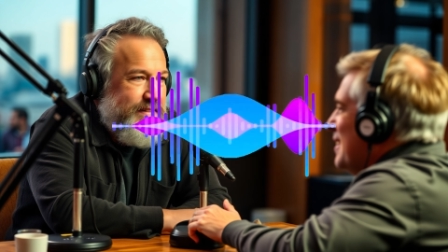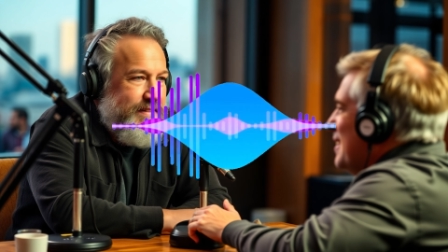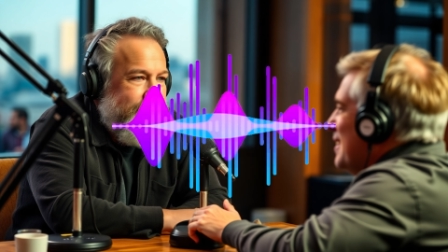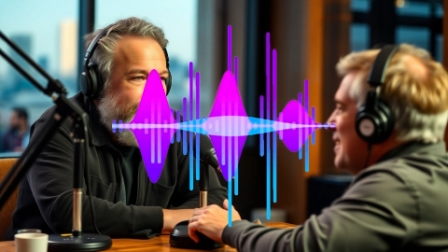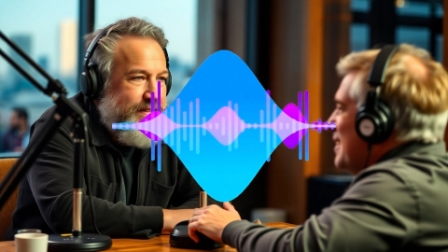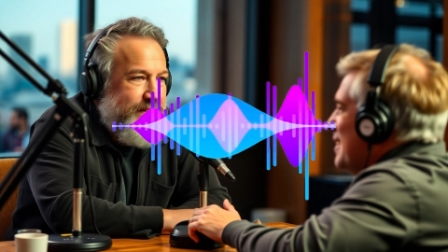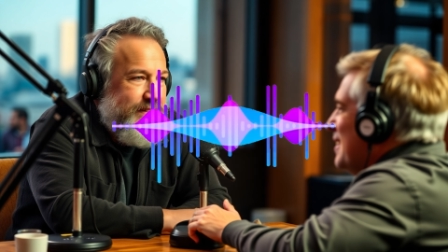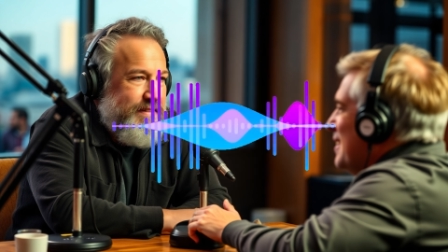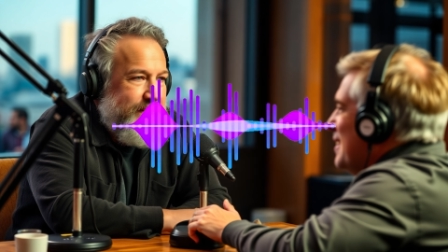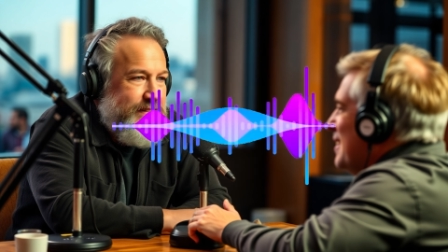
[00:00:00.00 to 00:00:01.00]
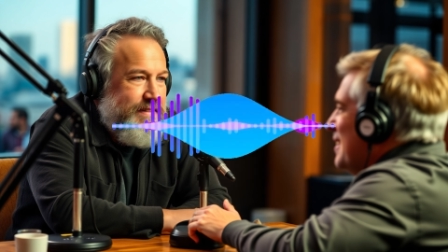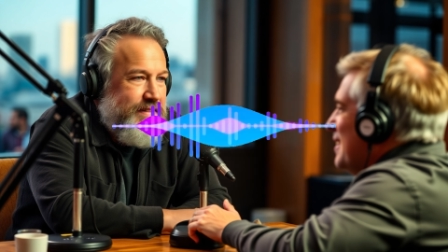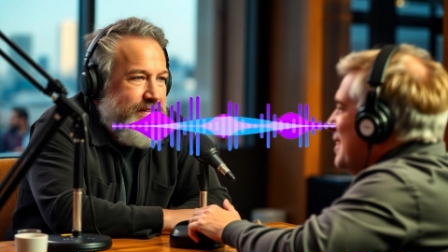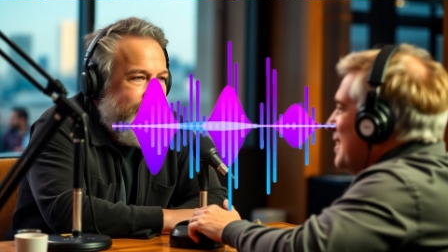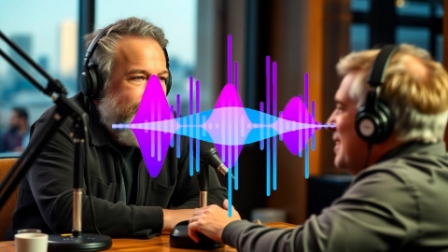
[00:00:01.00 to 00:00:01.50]
So I mean, what's
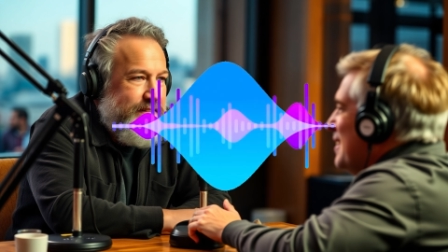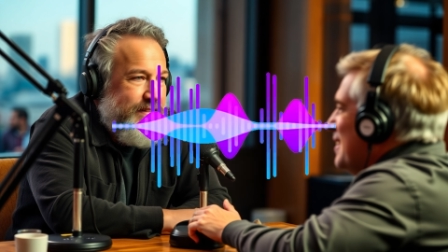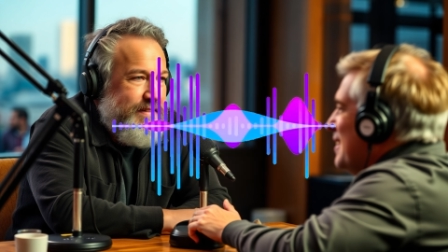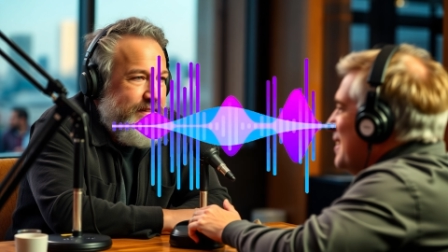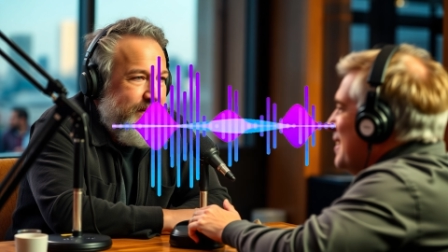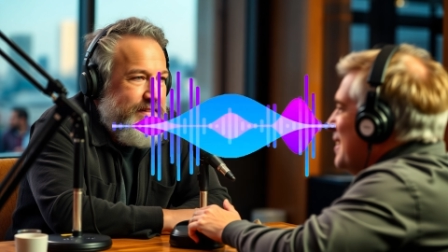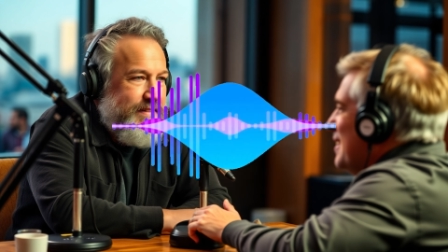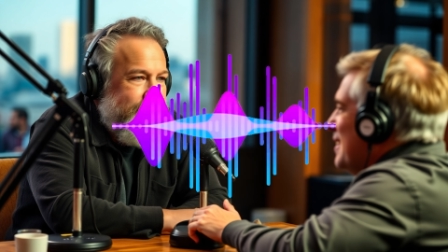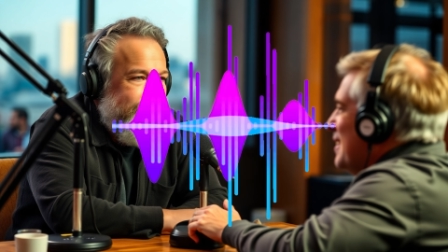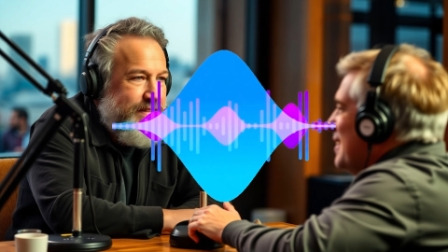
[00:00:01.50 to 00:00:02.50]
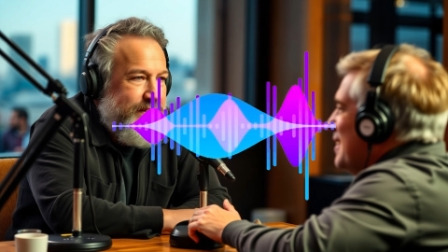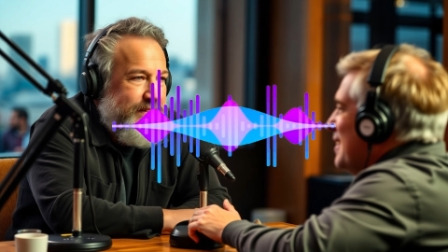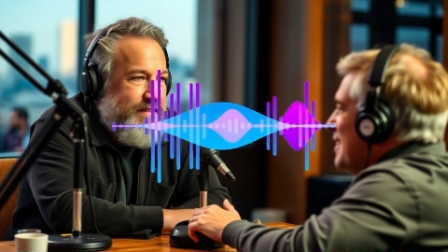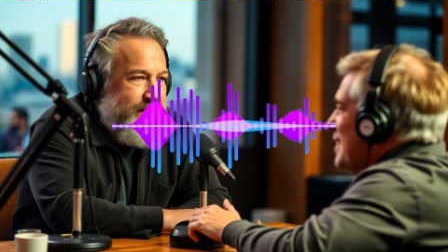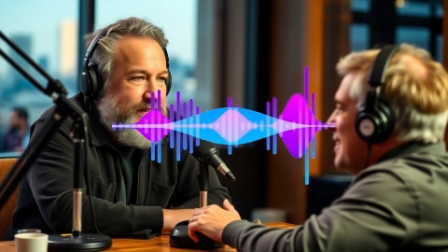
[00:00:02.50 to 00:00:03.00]
so interesting about
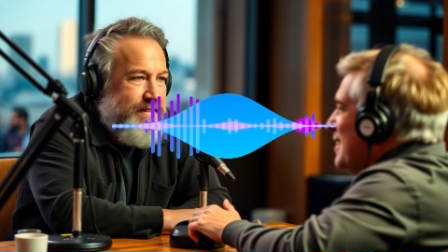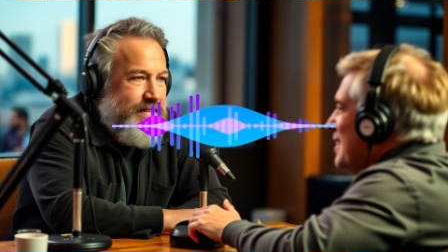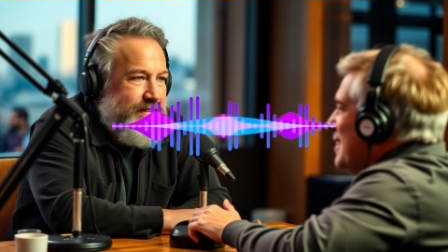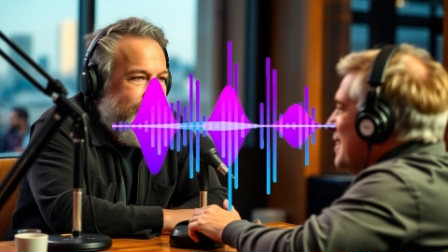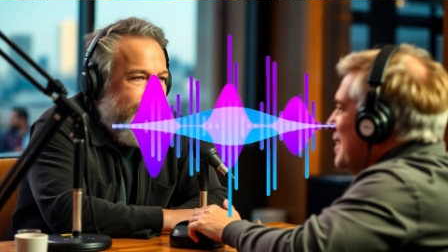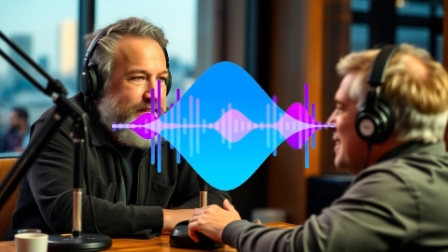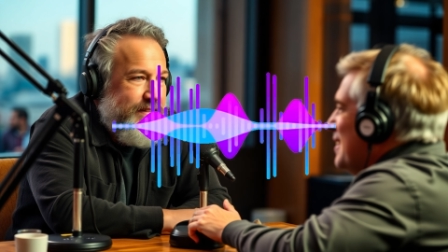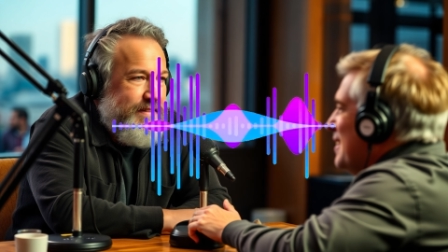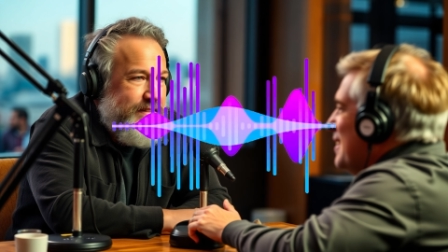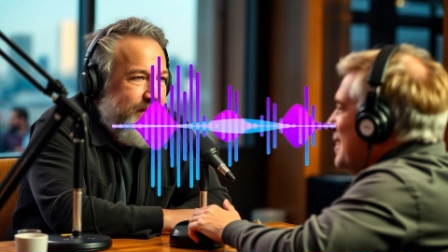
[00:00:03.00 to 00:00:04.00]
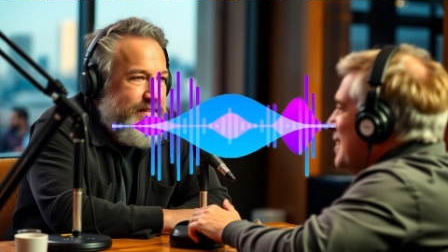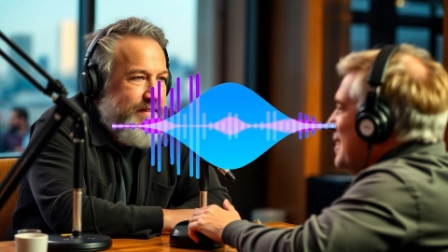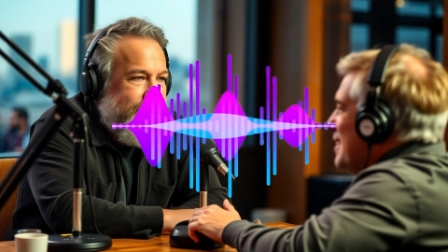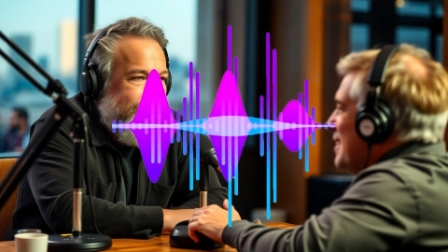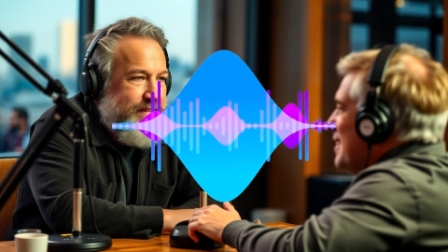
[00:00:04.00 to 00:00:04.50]
how he sees,
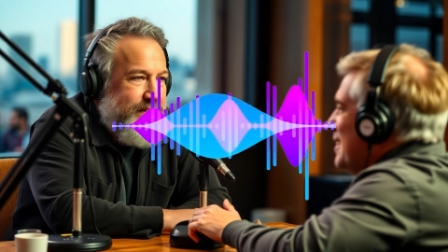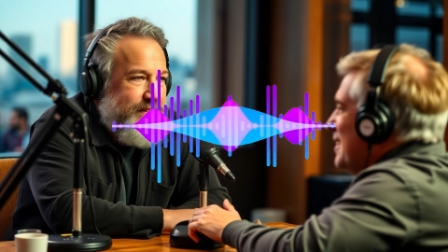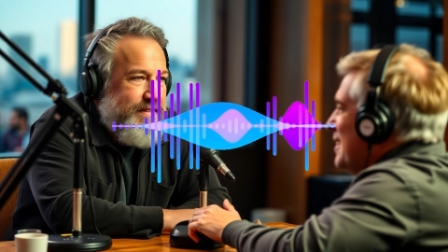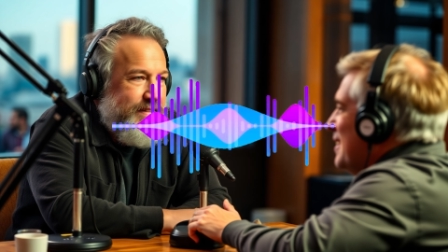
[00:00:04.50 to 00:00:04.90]
failure?